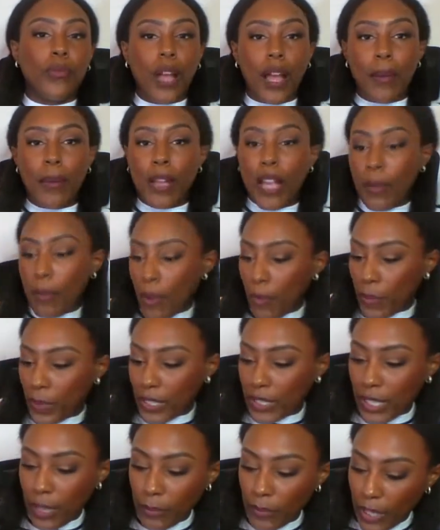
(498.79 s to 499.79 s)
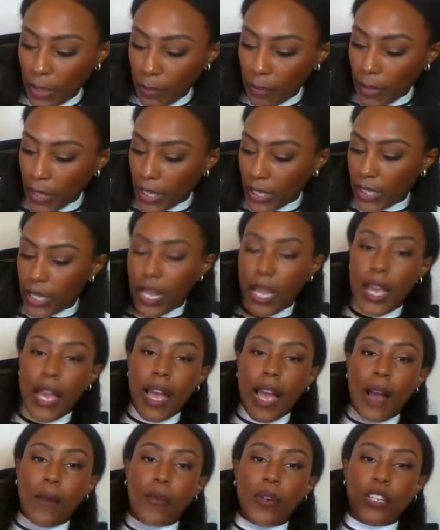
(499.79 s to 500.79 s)
I'm gonna come up with something, but
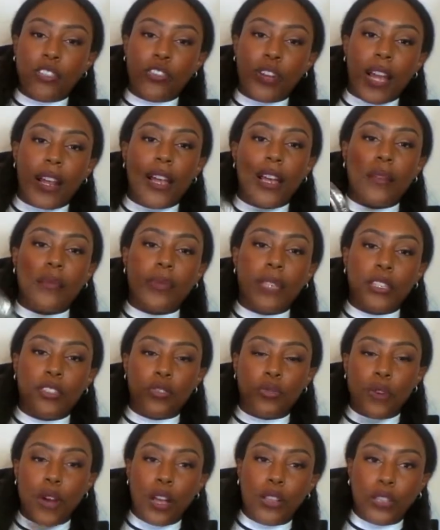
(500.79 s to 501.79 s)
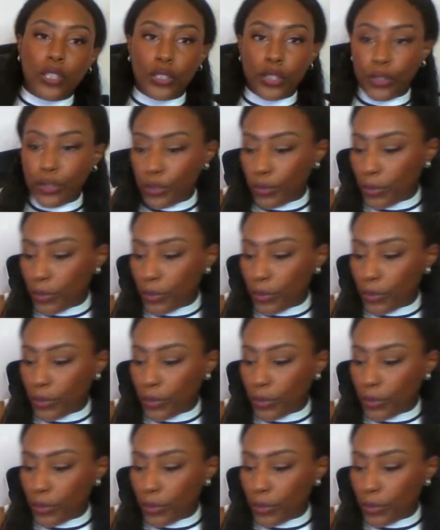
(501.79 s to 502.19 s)
I want to try to update you all on the new